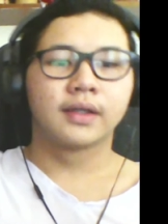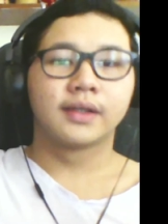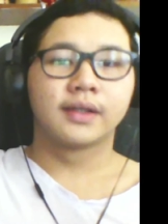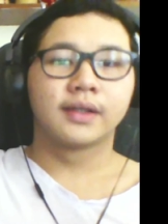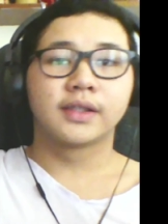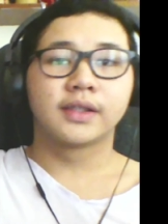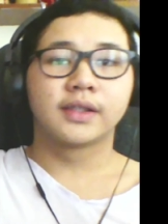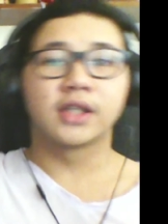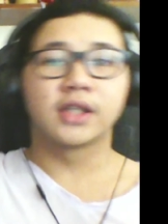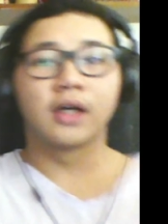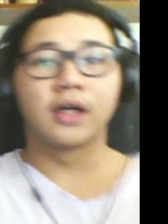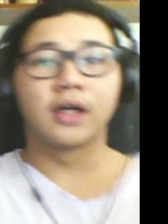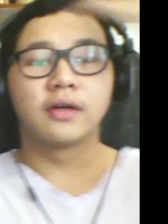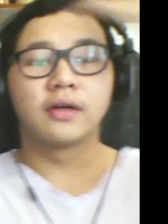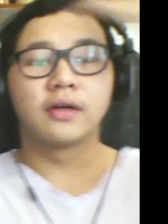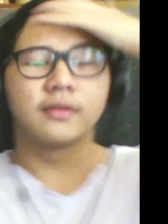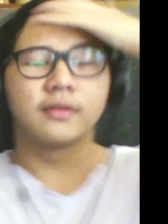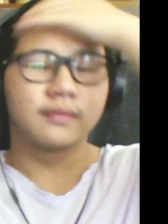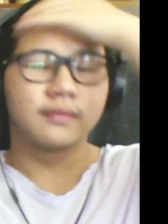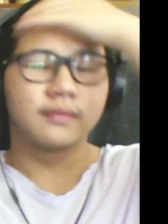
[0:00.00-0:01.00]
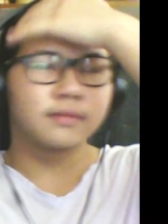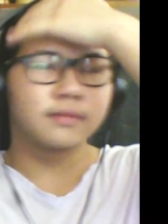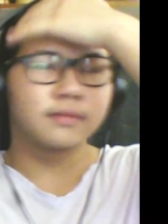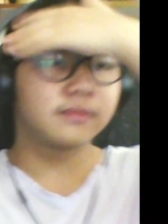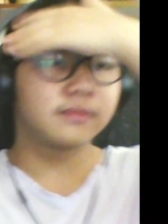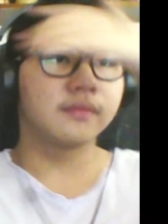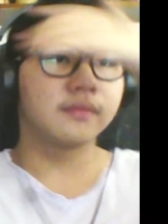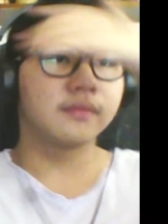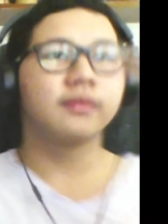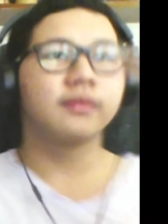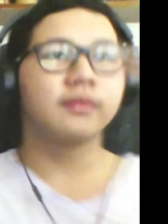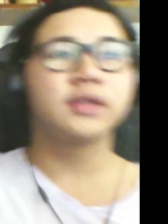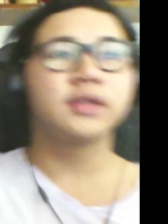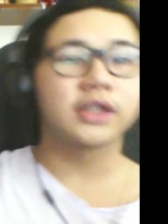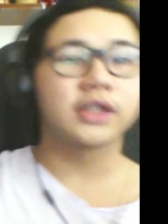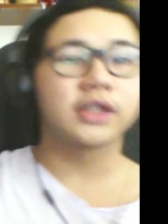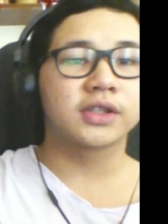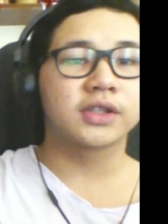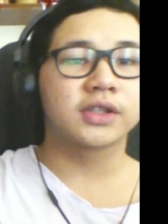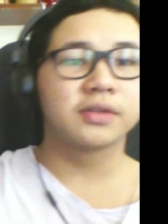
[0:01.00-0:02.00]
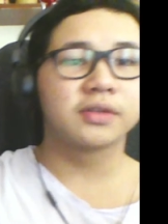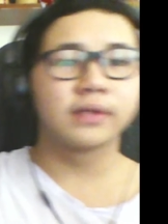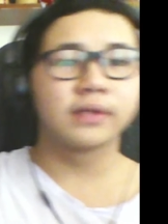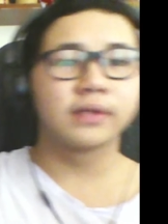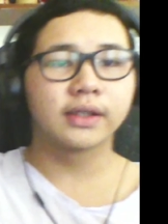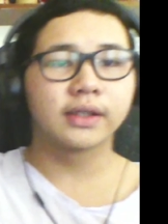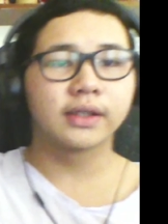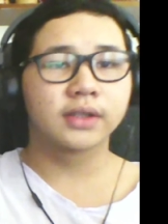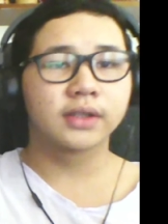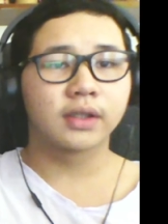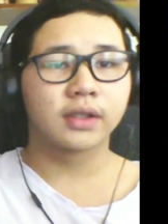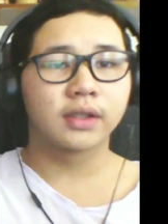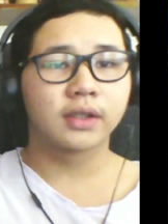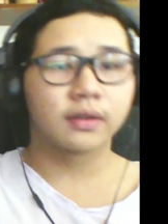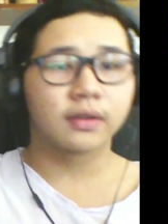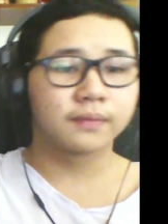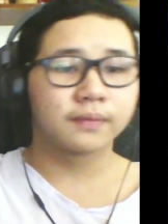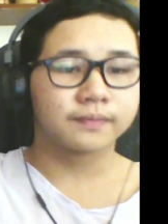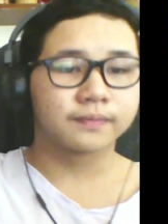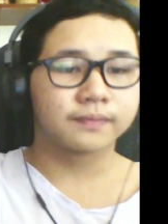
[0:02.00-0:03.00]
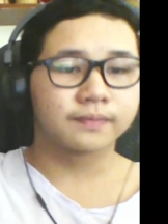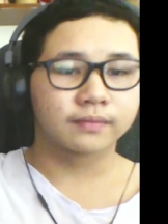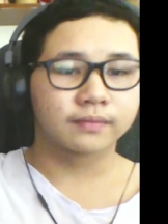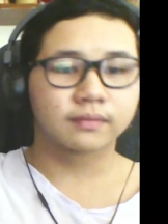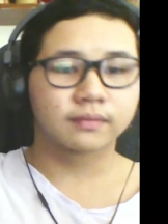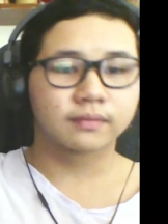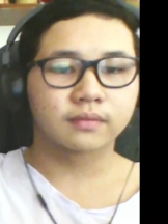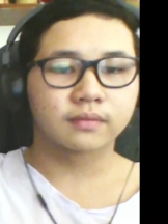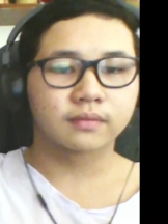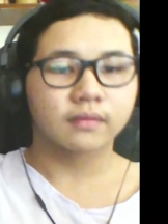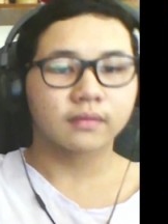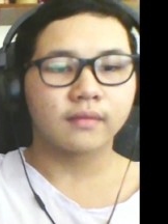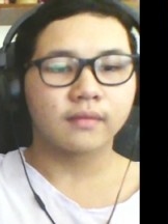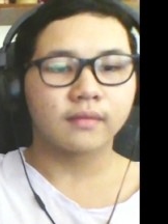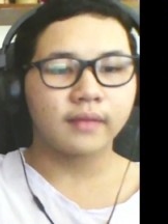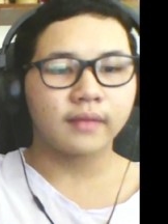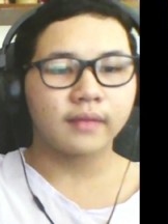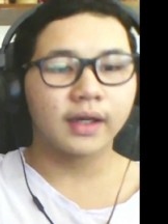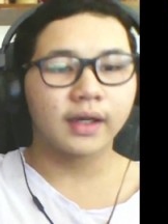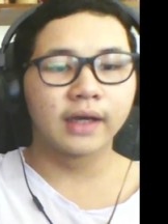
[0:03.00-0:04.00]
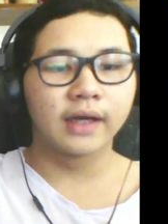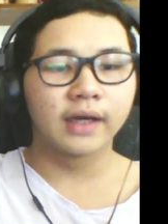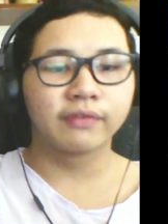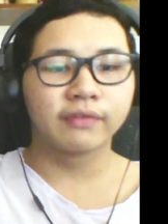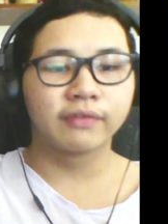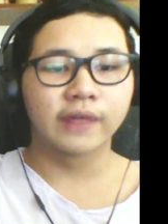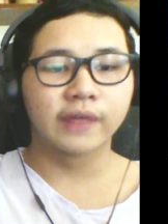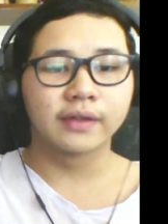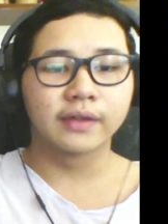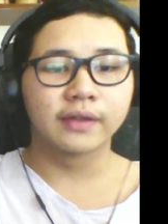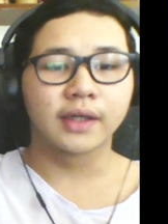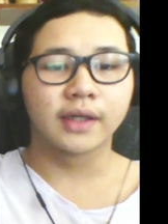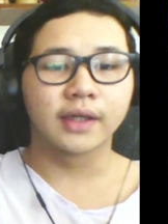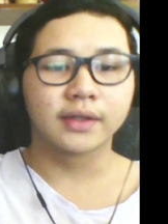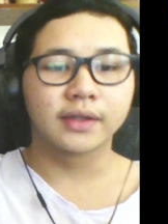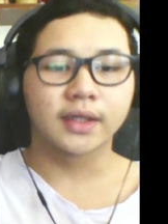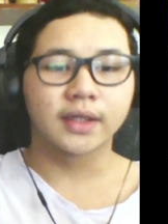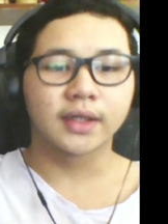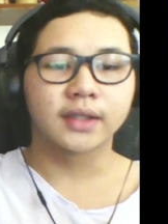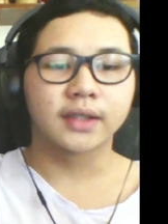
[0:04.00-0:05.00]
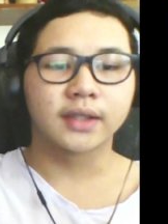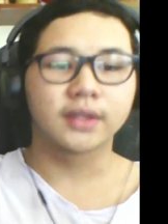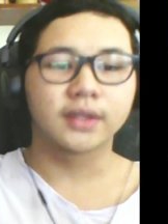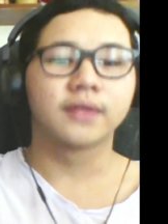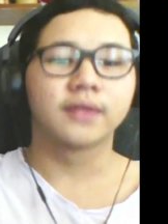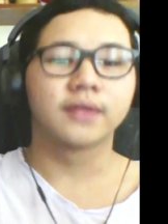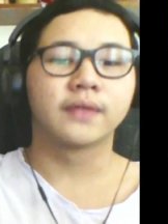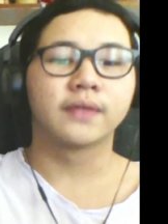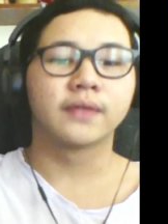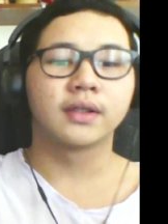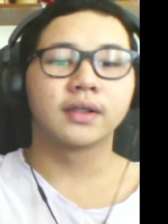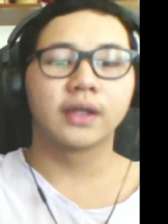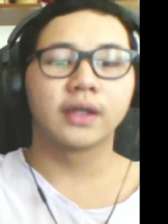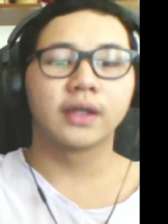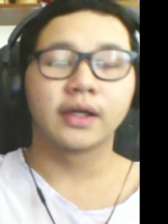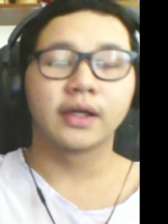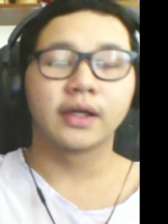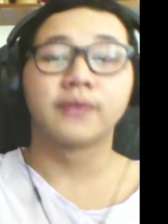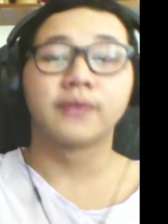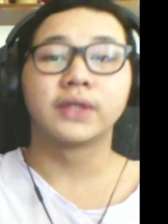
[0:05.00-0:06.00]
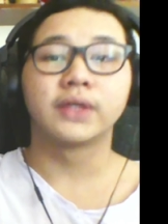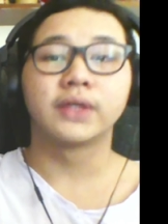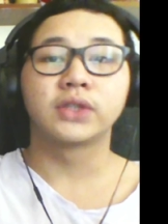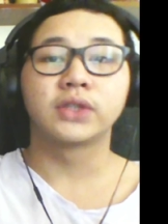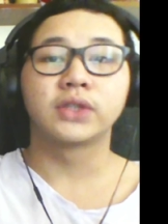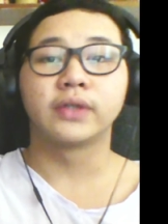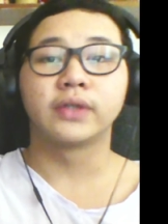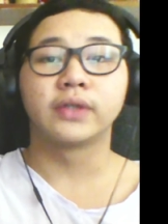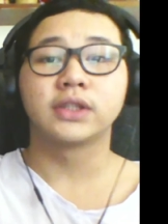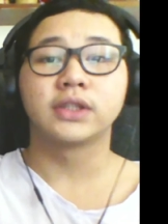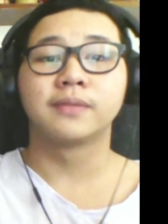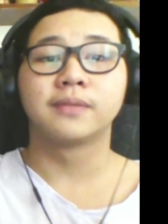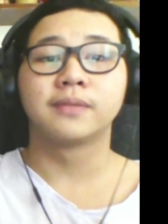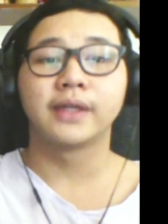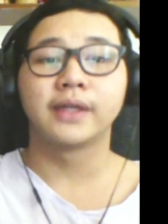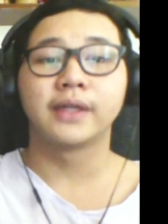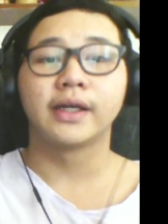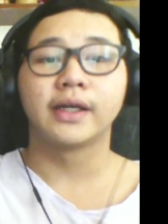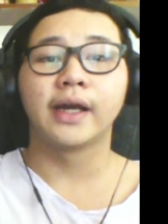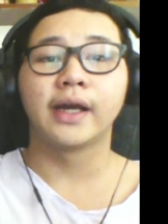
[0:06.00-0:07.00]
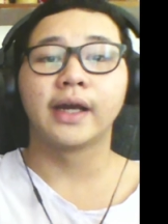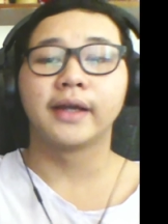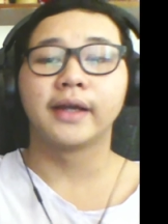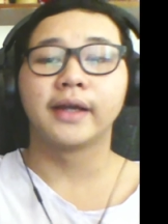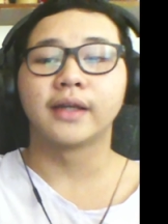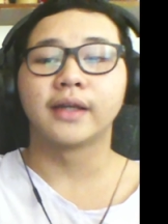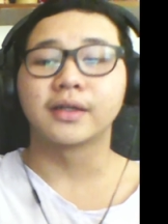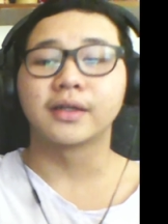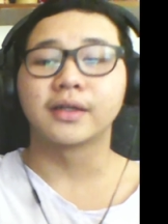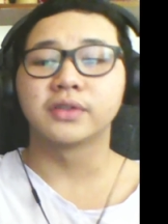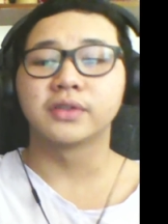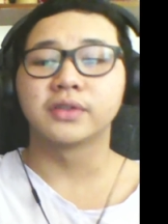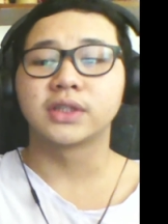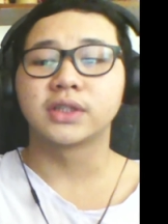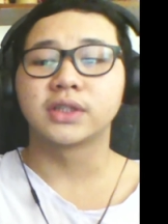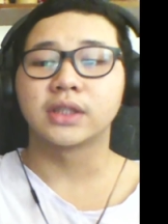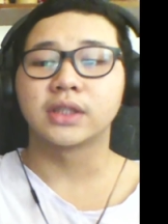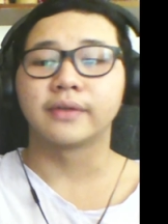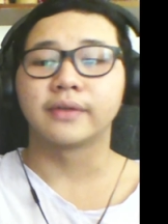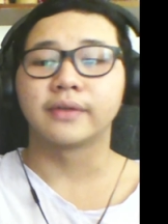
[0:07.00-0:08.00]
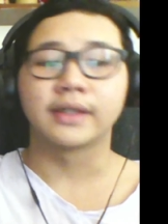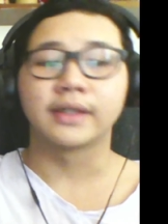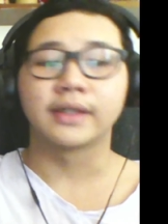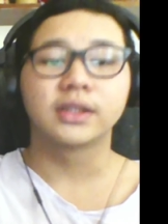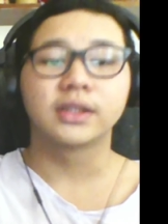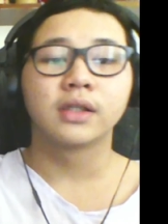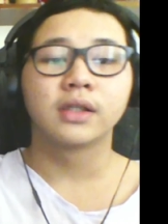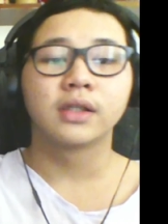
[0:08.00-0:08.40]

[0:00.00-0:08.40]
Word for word: so, just two days ago, I found out that there was going to be a Knuckles series